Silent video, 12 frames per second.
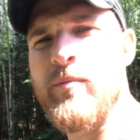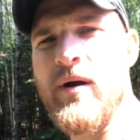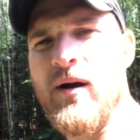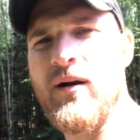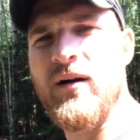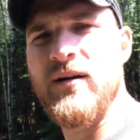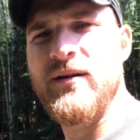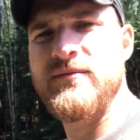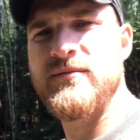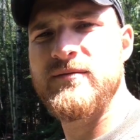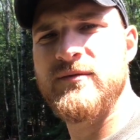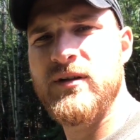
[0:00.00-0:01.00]
bear
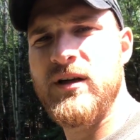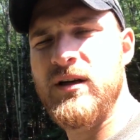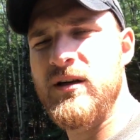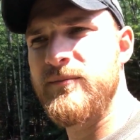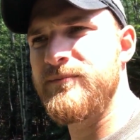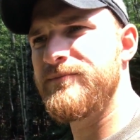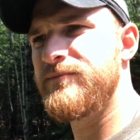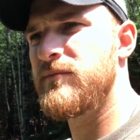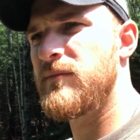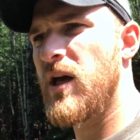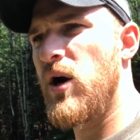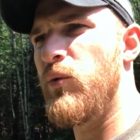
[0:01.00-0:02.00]
hunt,
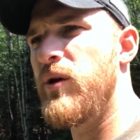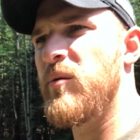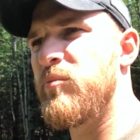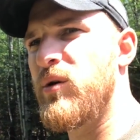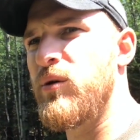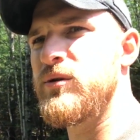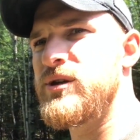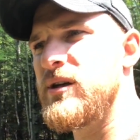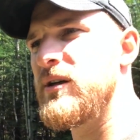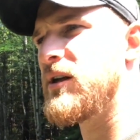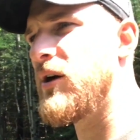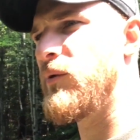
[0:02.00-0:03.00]
how we approach
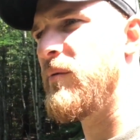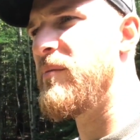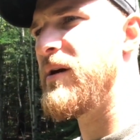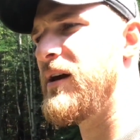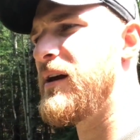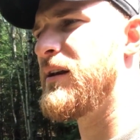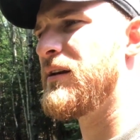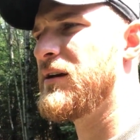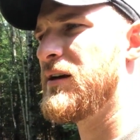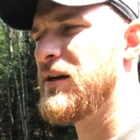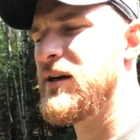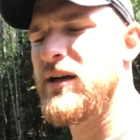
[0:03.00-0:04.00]
it, how we bait,
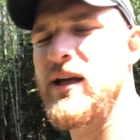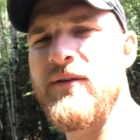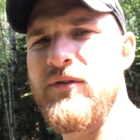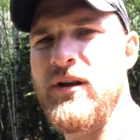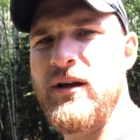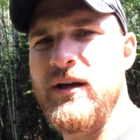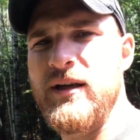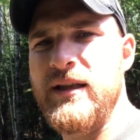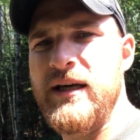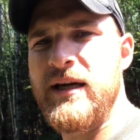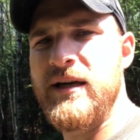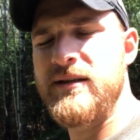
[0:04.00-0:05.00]
everything like
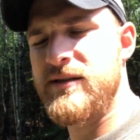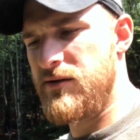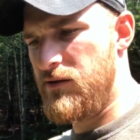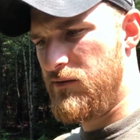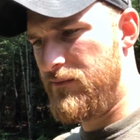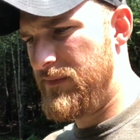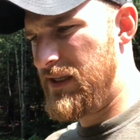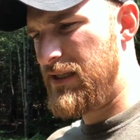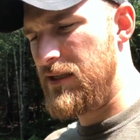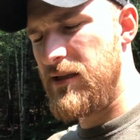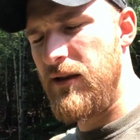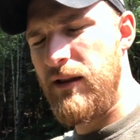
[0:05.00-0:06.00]
that. So this
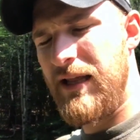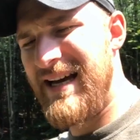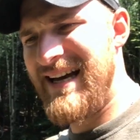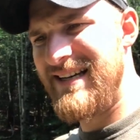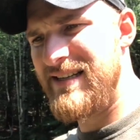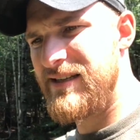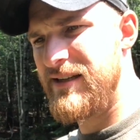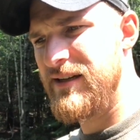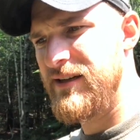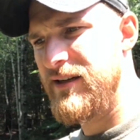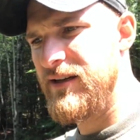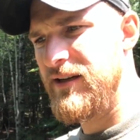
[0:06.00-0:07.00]
is the last
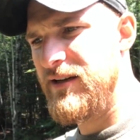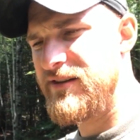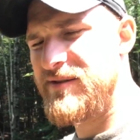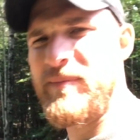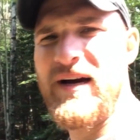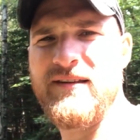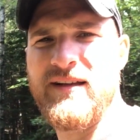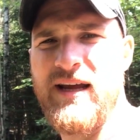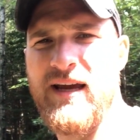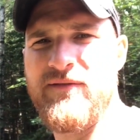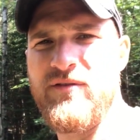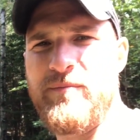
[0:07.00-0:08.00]
spot that I
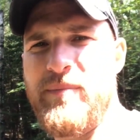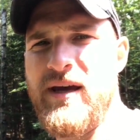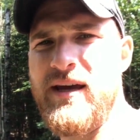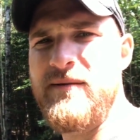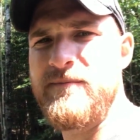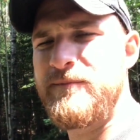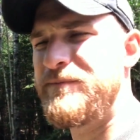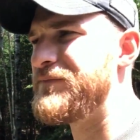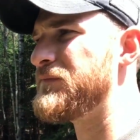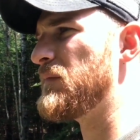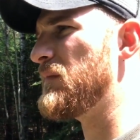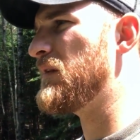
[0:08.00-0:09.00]
have to bait,
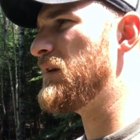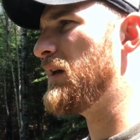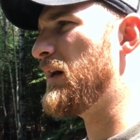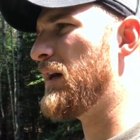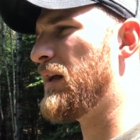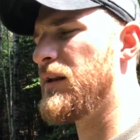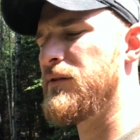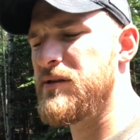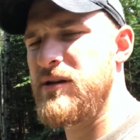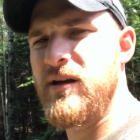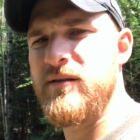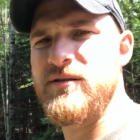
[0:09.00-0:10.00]
and there's
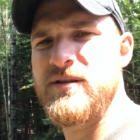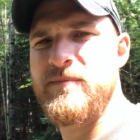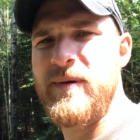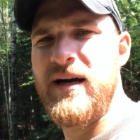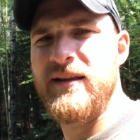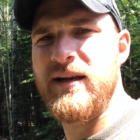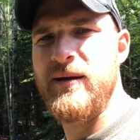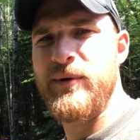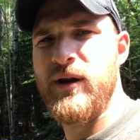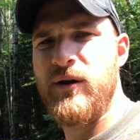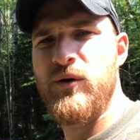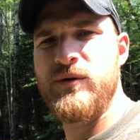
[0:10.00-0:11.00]
another spot that I'm
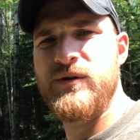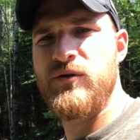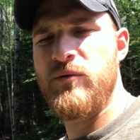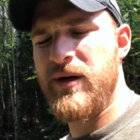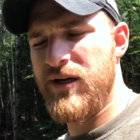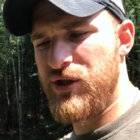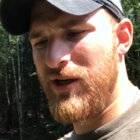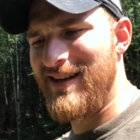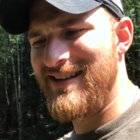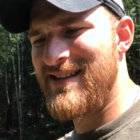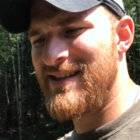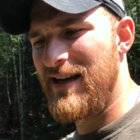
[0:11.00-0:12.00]
going to go to. I'm actually going
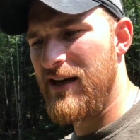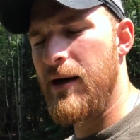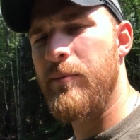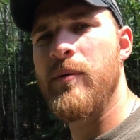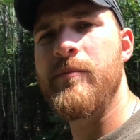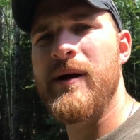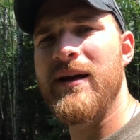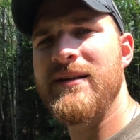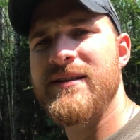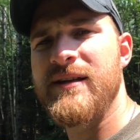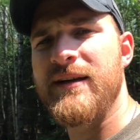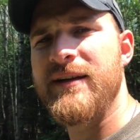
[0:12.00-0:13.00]
to set up a bait
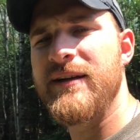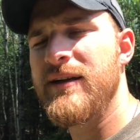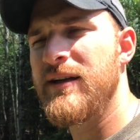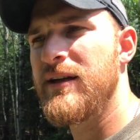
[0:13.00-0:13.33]
site,